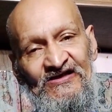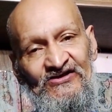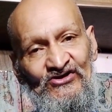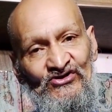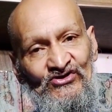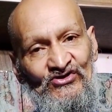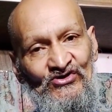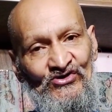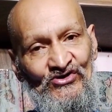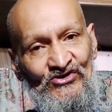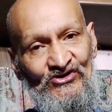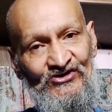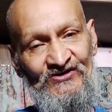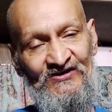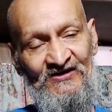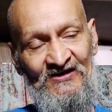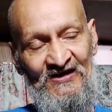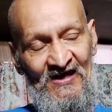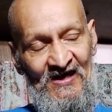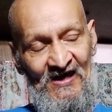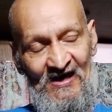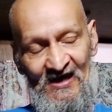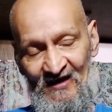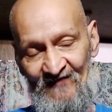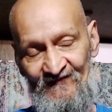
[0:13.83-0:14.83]
that the Lord
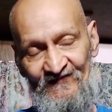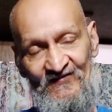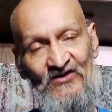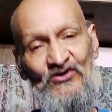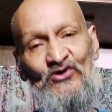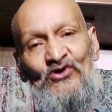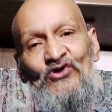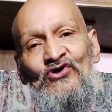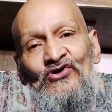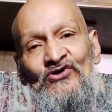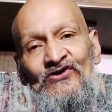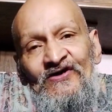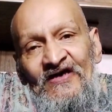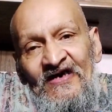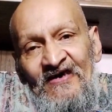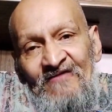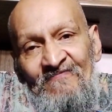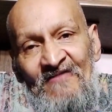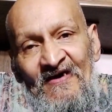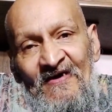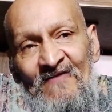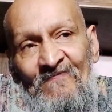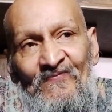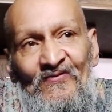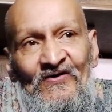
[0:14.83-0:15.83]
of the Lord.
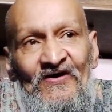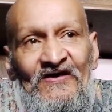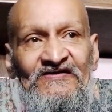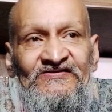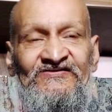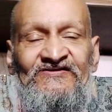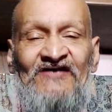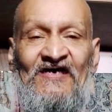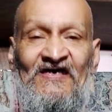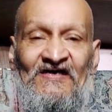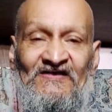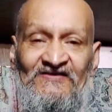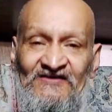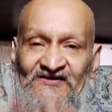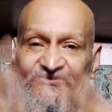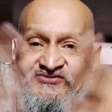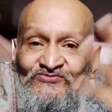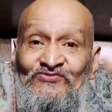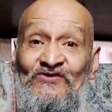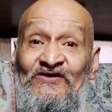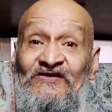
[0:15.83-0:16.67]
Amen. Praise God. That's